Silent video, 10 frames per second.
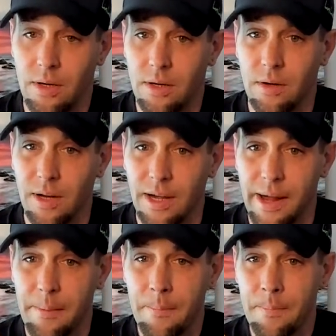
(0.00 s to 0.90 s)

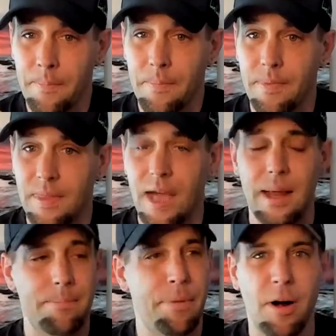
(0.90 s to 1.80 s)
okay?
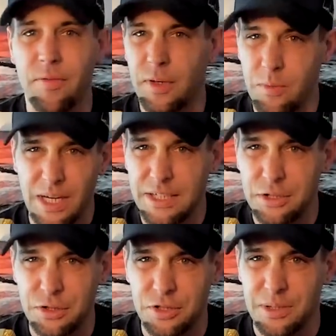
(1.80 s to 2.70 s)
That perfect
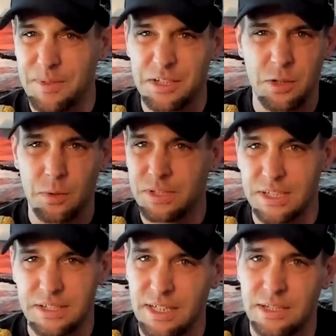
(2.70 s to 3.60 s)
relationship that's so
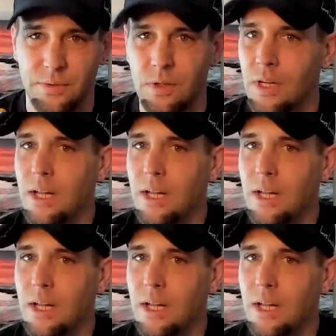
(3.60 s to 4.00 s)
successful,